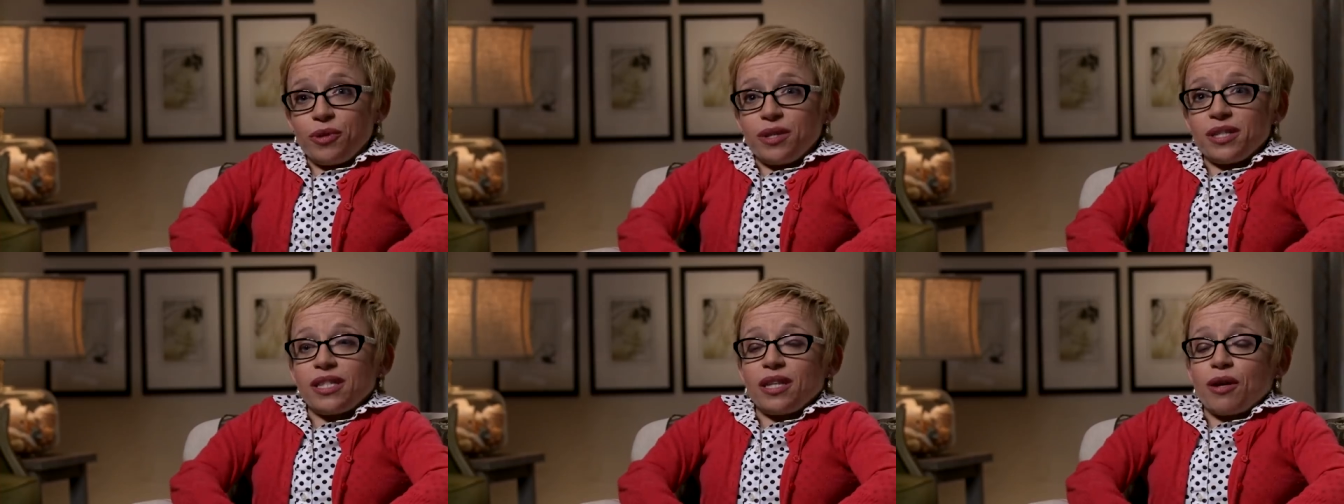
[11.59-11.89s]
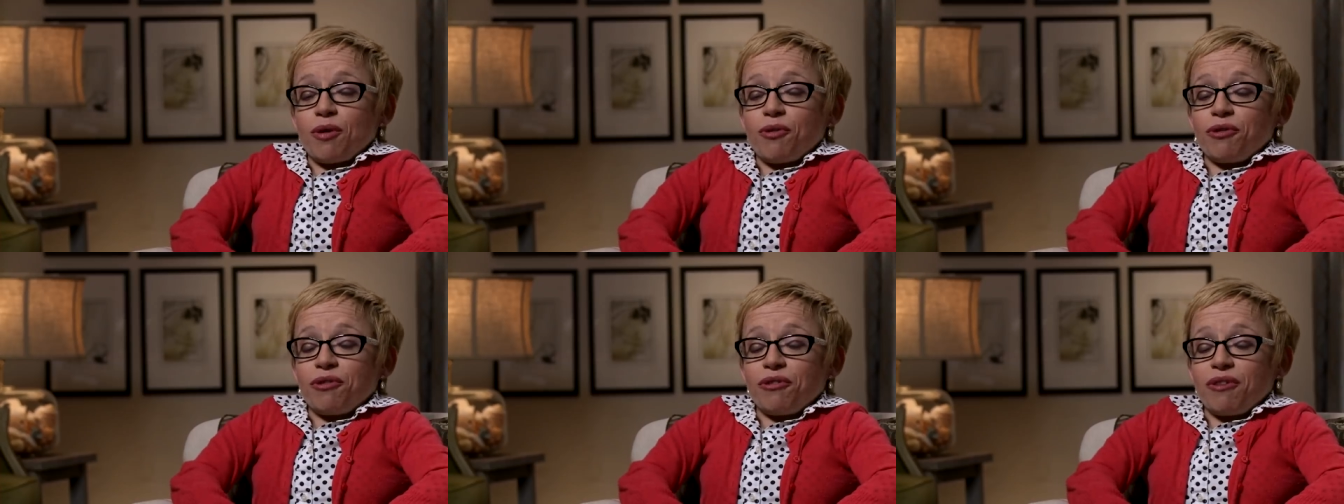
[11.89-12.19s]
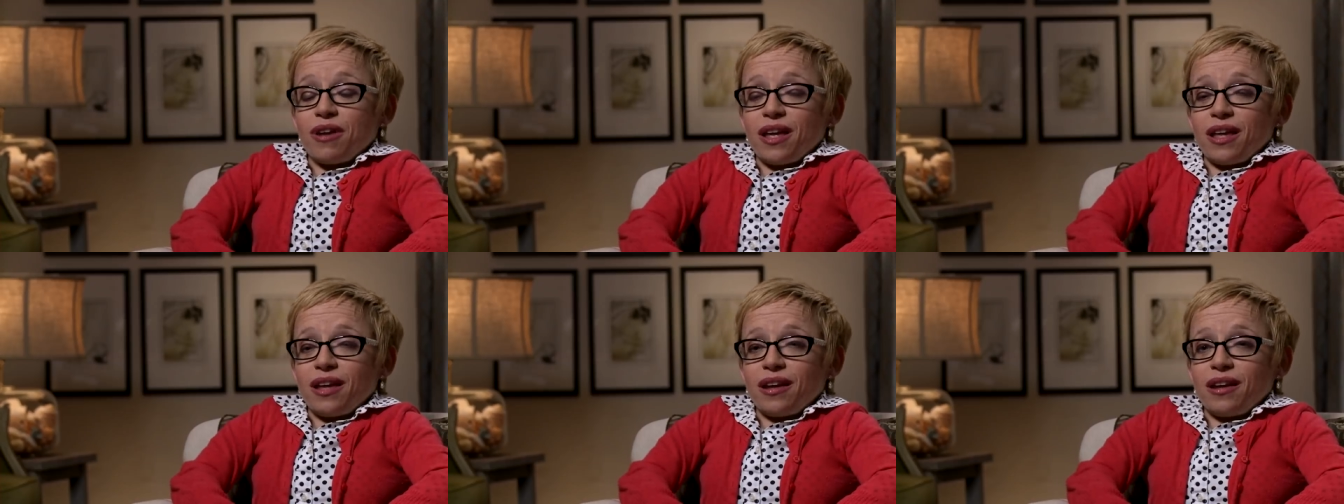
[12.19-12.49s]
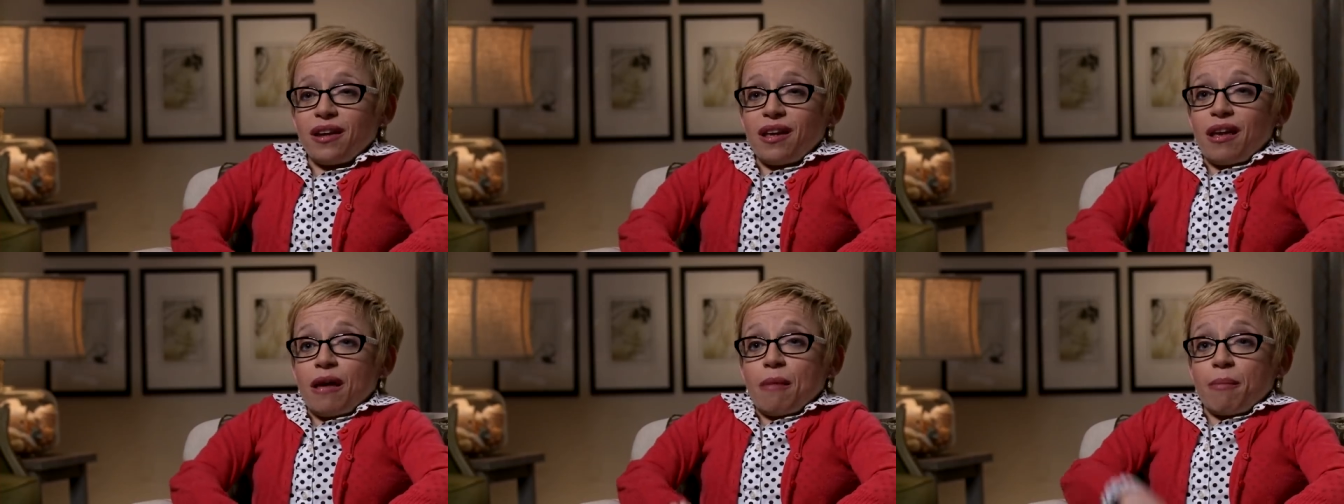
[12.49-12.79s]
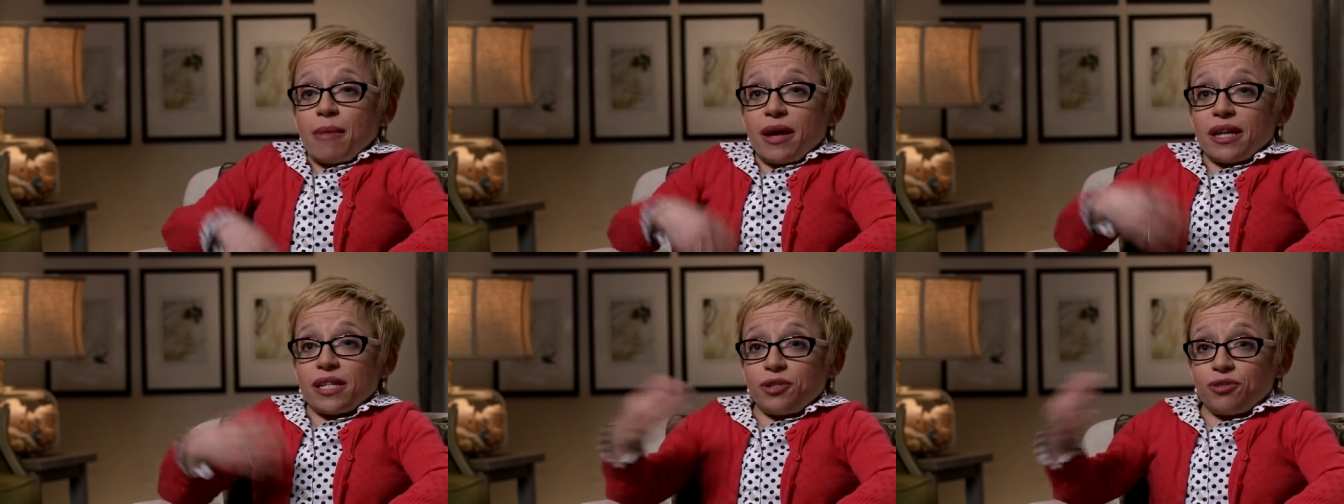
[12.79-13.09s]
is the owner and
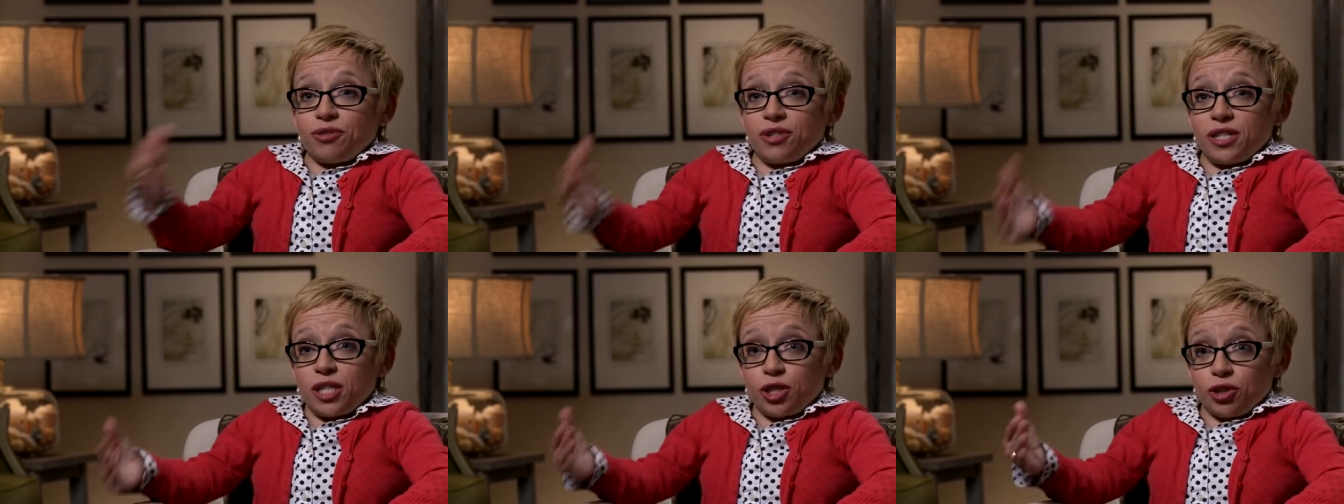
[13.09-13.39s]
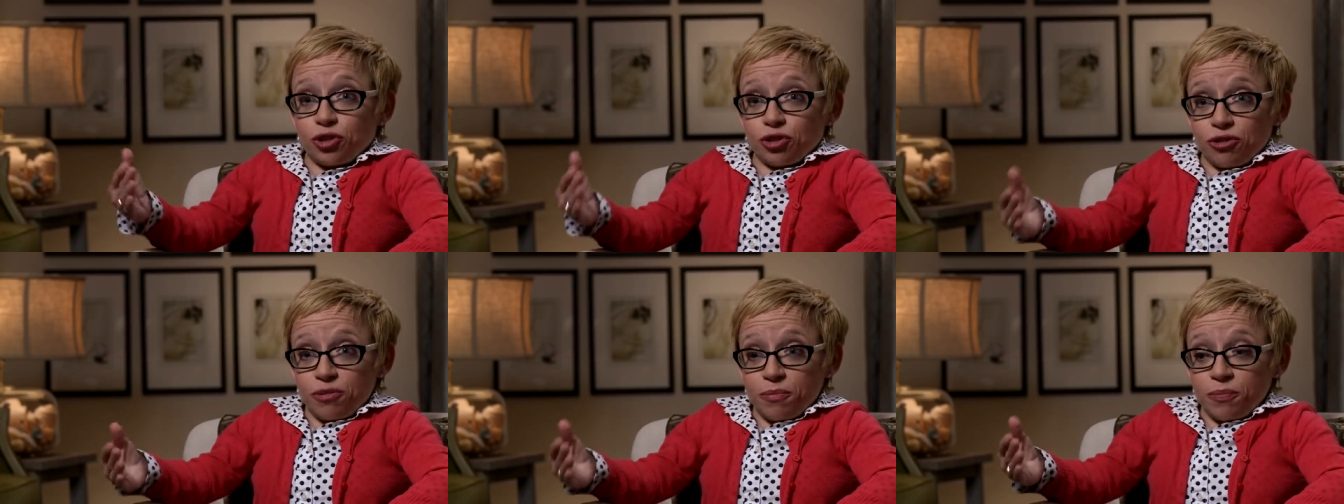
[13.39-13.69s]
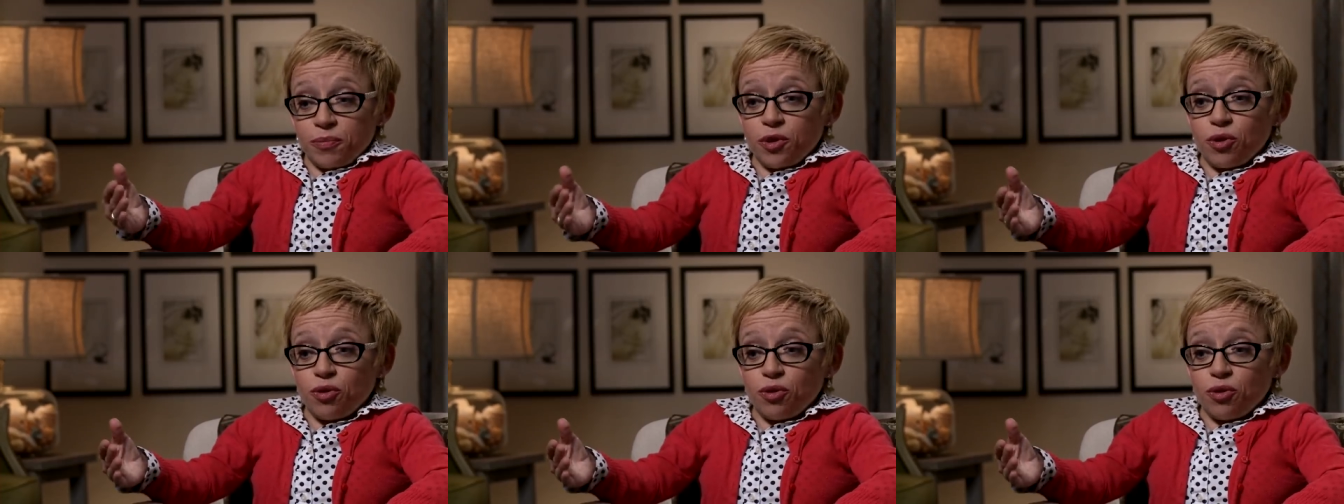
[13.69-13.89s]
master teacher,